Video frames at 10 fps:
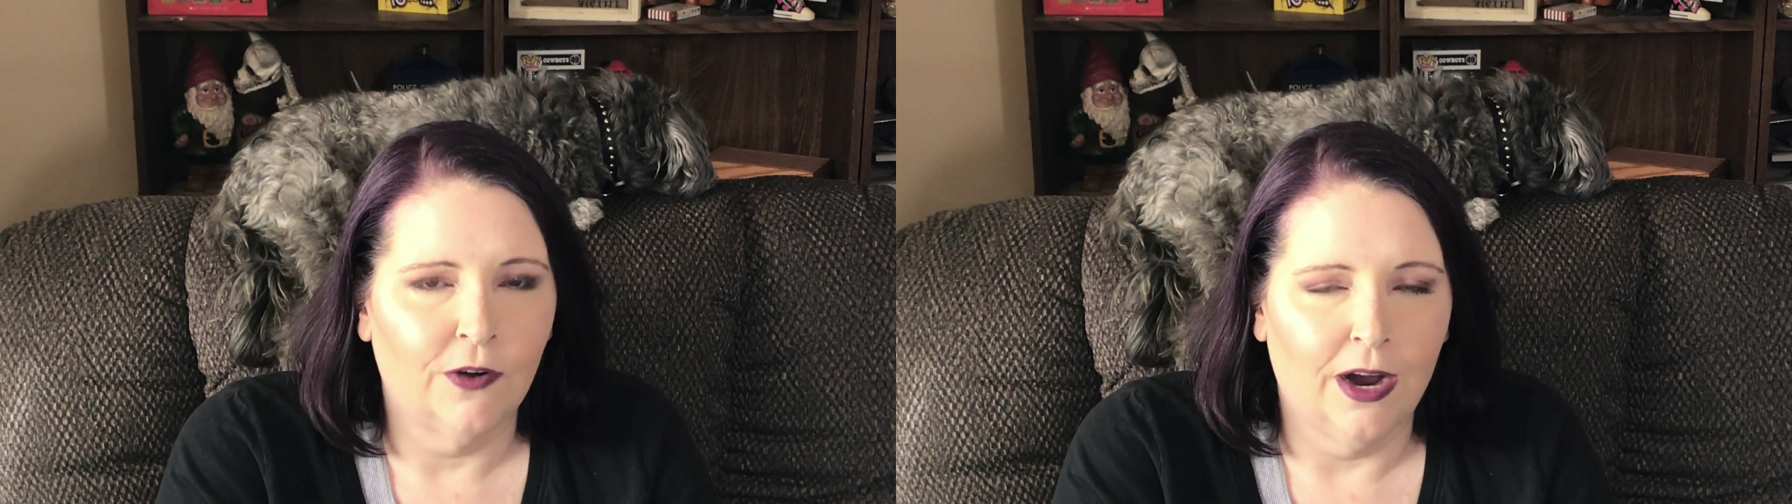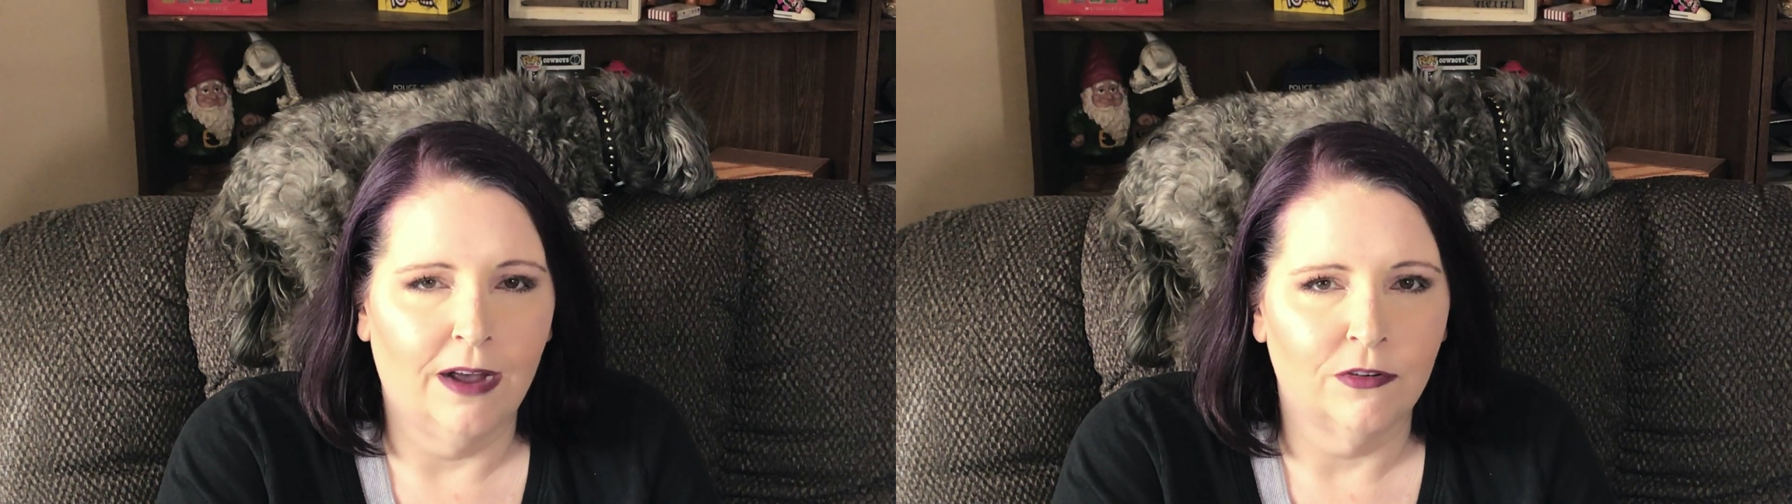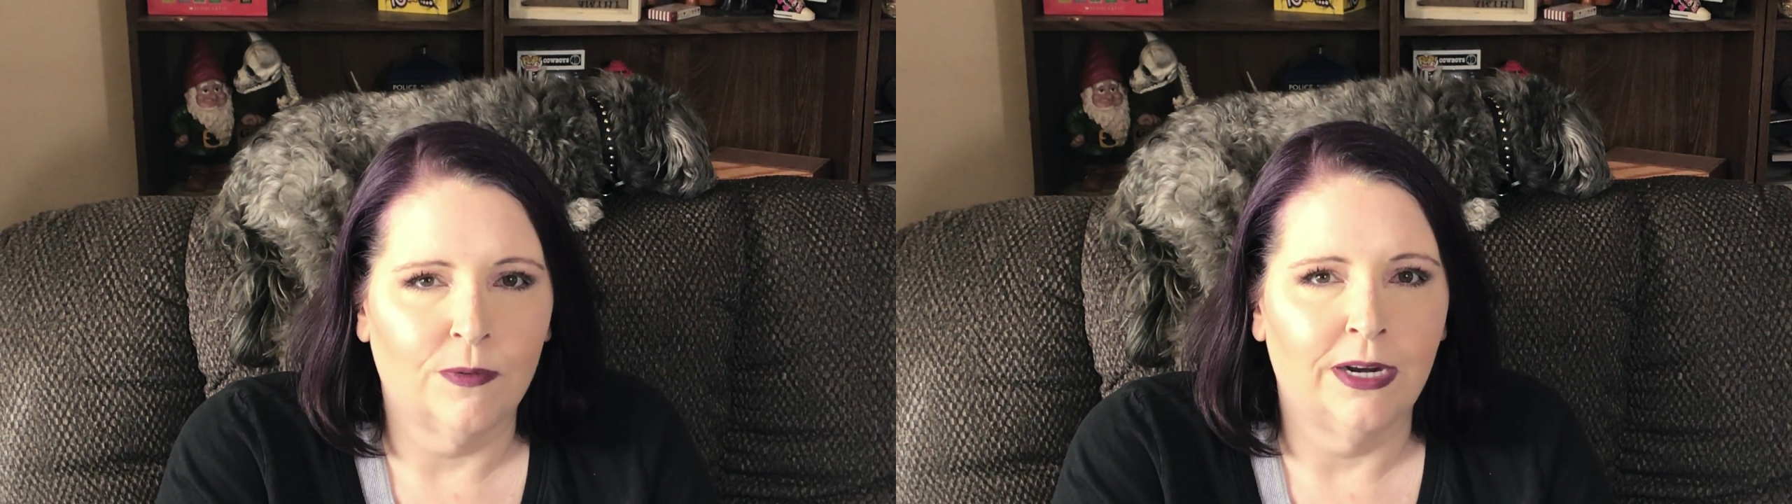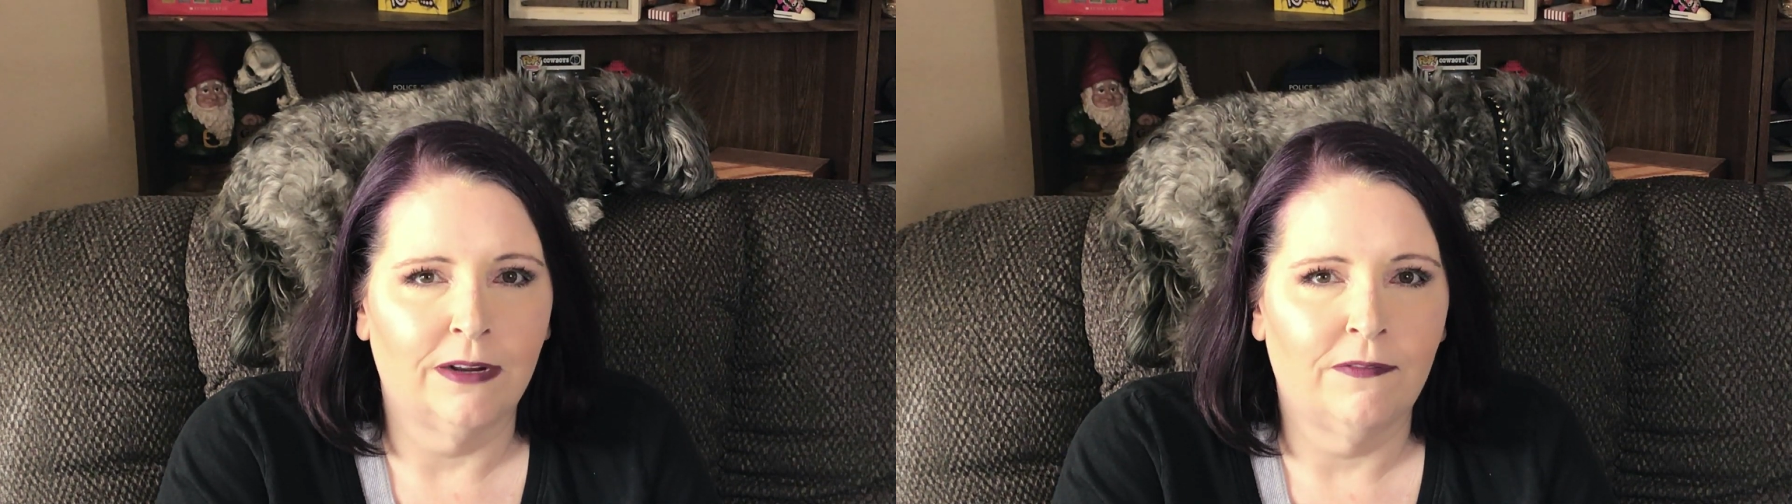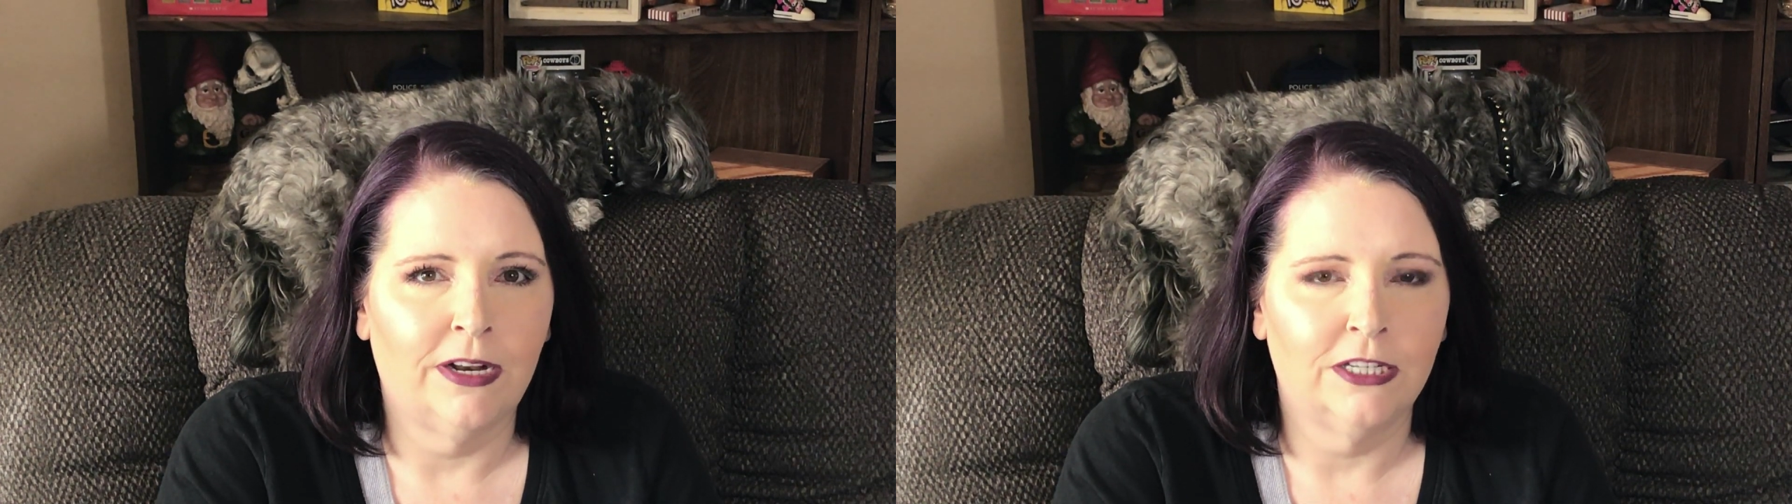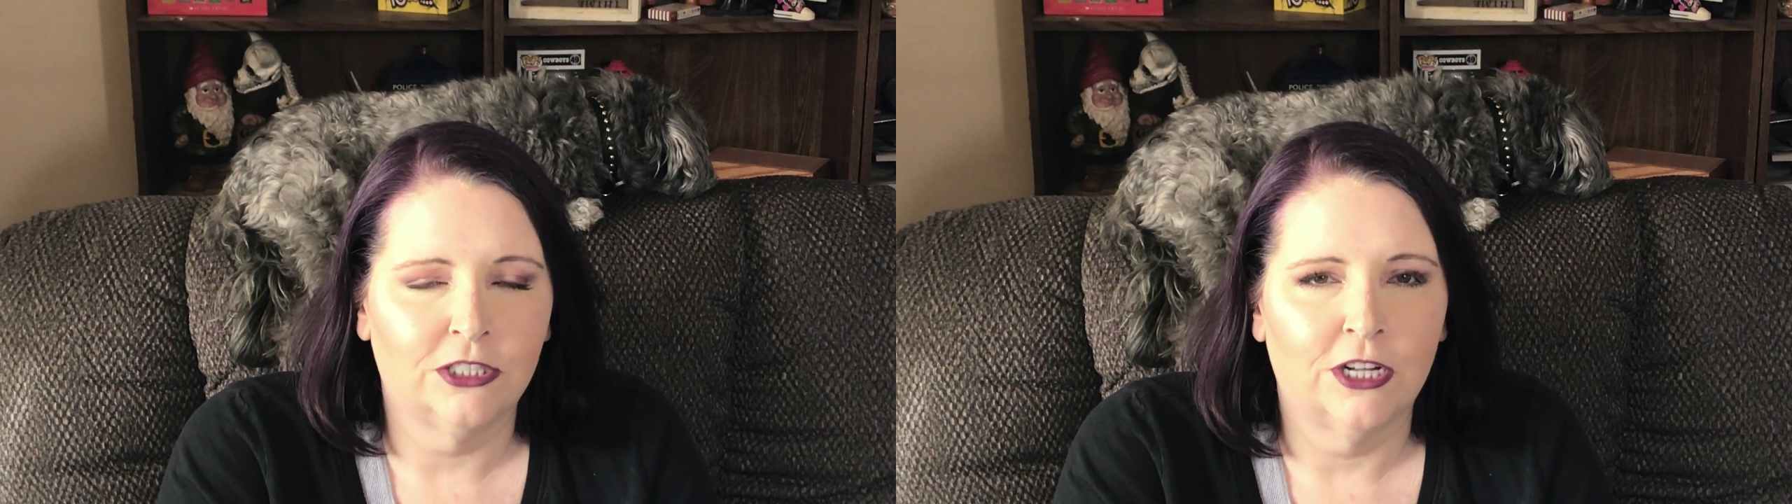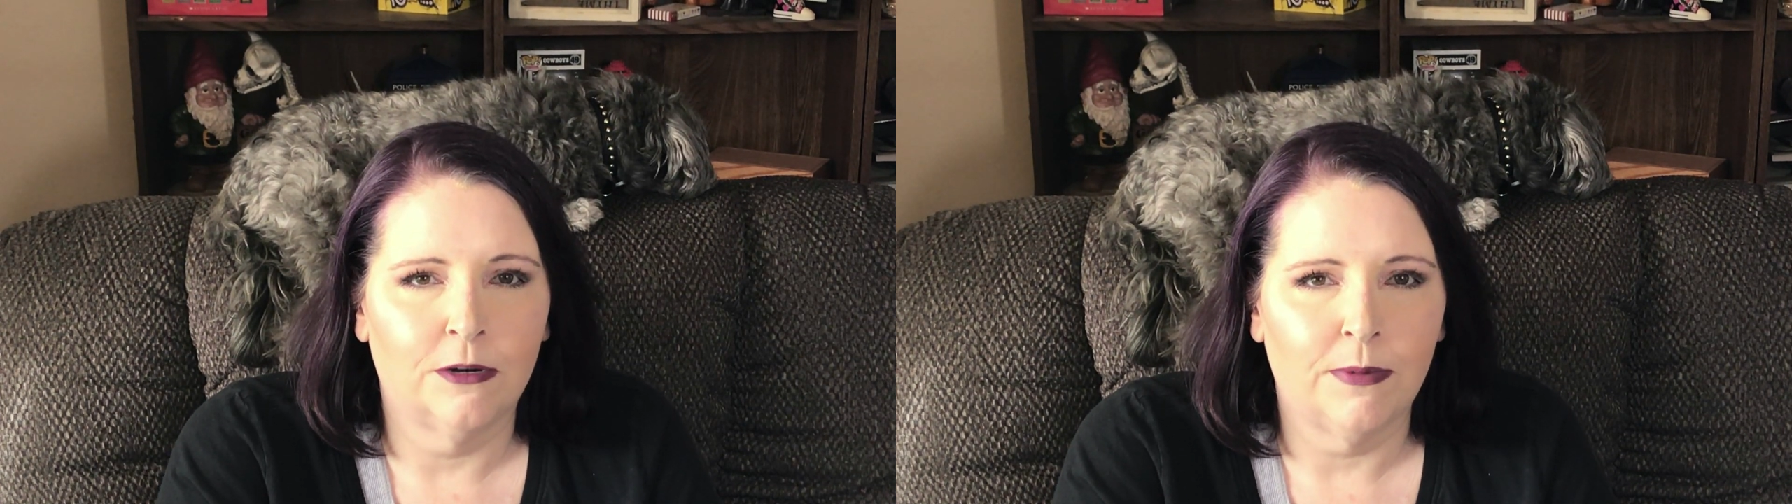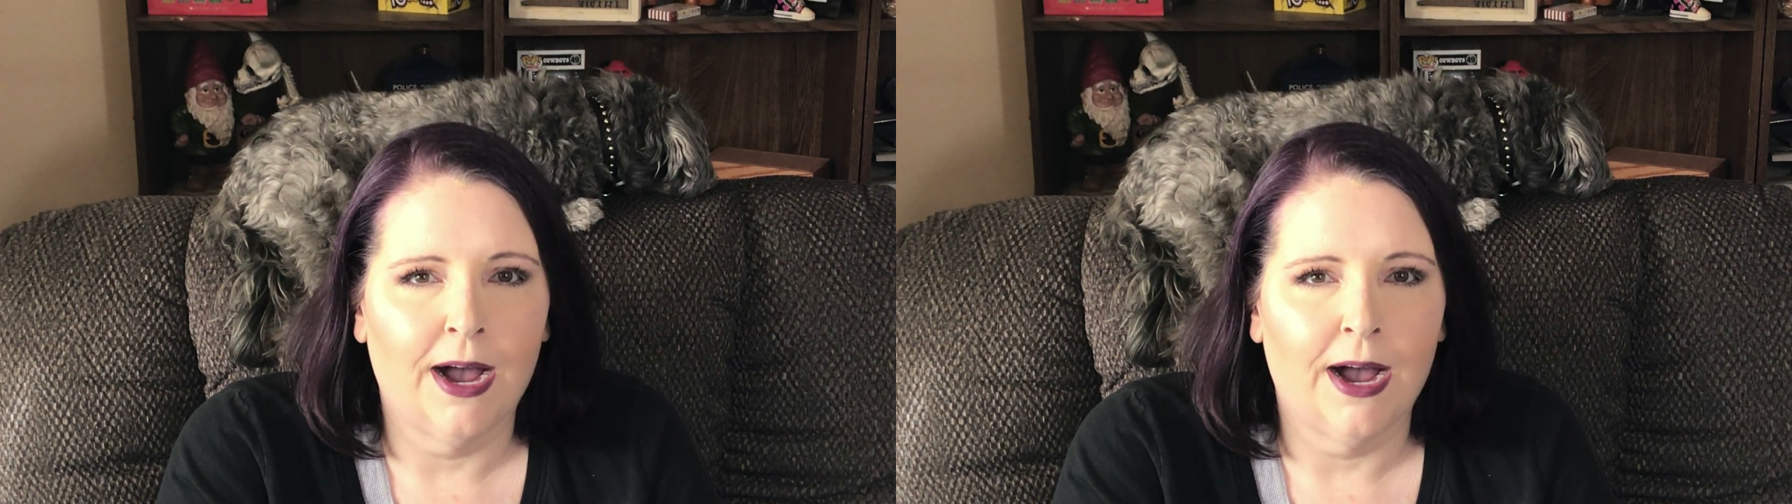for everyone to finish their